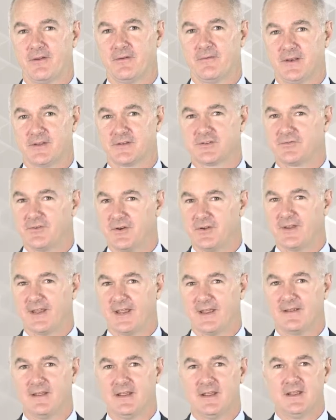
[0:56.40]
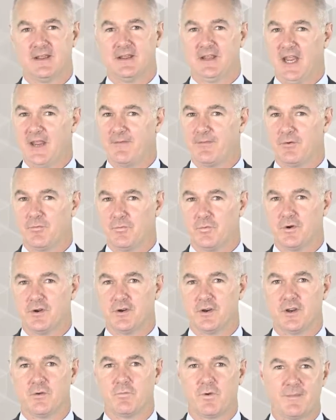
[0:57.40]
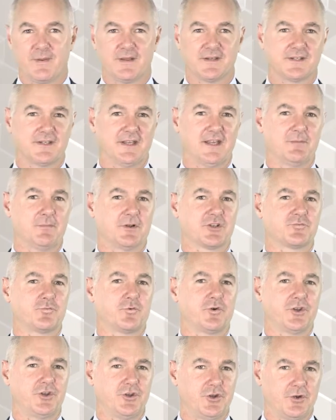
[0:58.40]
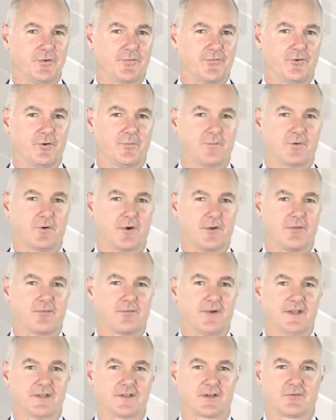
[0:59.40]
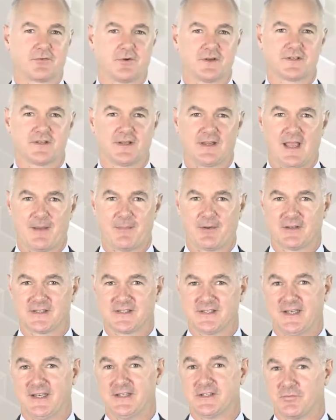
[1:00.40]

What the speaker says: in Australia. If it were, we'd be seeing much more uniform growth rates across the capital cities